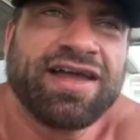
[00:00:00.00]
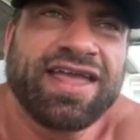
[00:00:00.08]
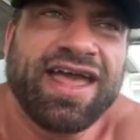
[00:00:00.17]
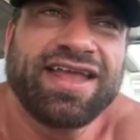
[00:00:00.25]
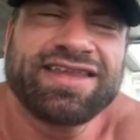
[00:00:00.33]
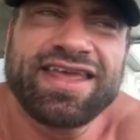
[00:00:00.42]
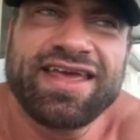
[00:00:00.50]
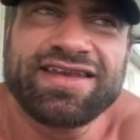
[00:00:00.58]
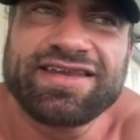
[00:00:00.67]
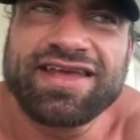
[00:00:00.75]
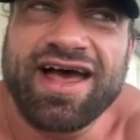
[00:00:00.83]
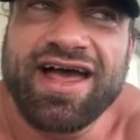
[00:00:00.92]
It
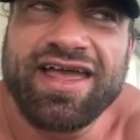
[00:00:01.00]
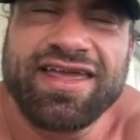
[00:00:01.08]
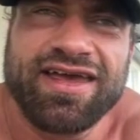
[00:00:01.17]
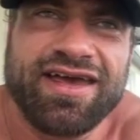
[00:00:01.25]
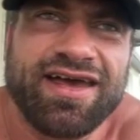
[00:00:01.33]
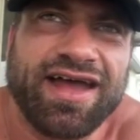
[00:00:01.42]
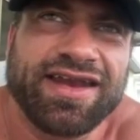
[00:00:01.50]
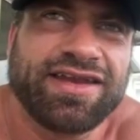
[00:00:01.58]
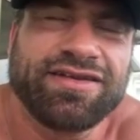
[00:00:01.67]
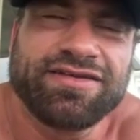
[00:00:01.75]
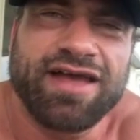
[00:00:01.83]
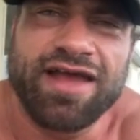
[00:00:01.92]
did. I
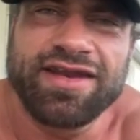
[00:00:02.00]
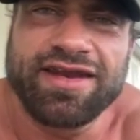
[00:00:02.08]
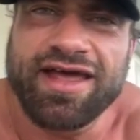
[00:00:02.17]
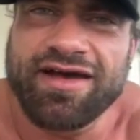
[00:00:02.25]
didn't